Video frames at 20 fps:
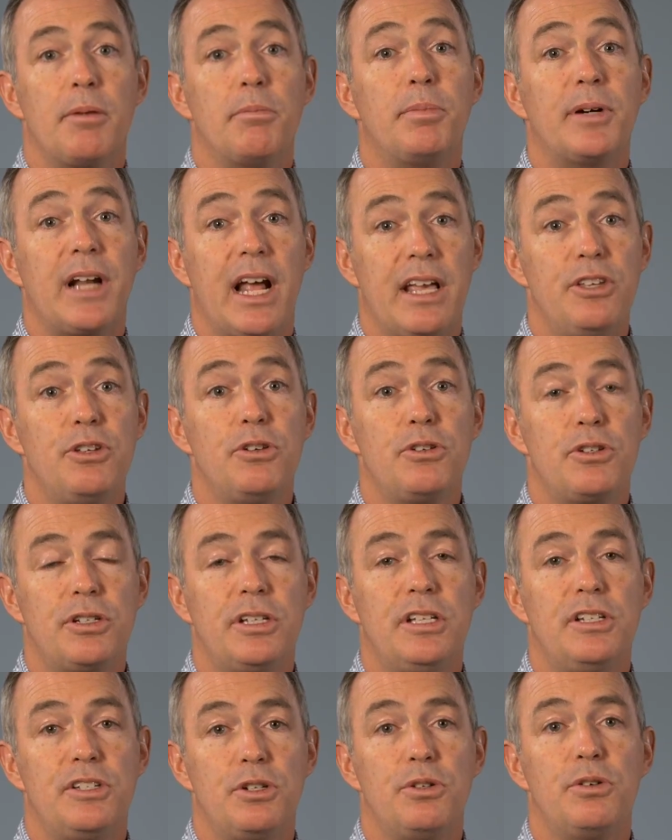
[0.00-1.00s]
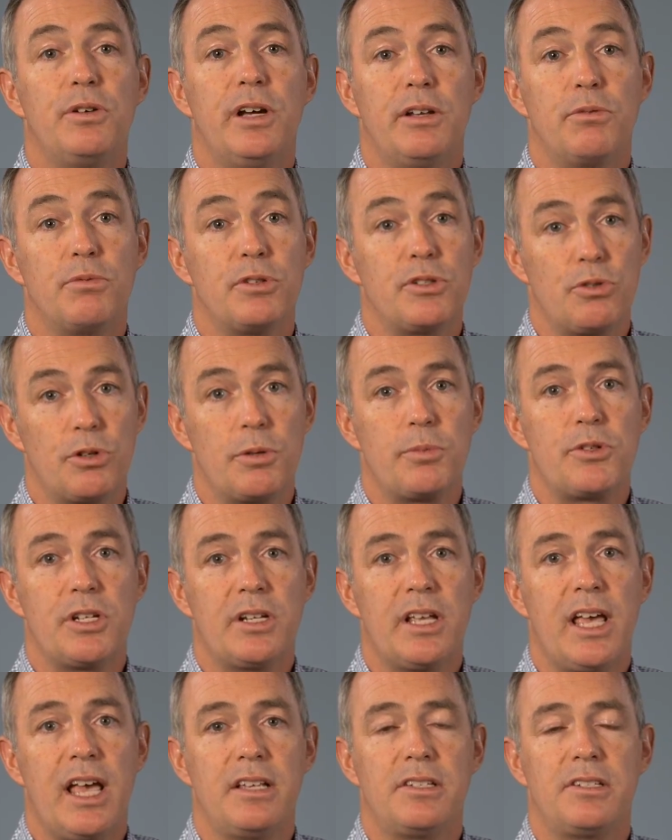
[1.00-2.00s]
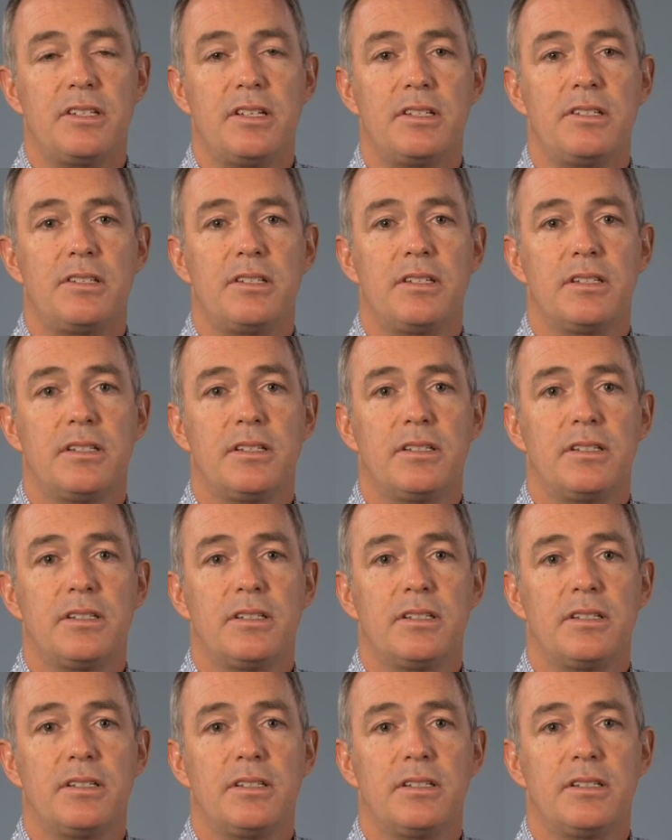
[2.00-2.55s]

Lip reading: but I usually do in resorption cases.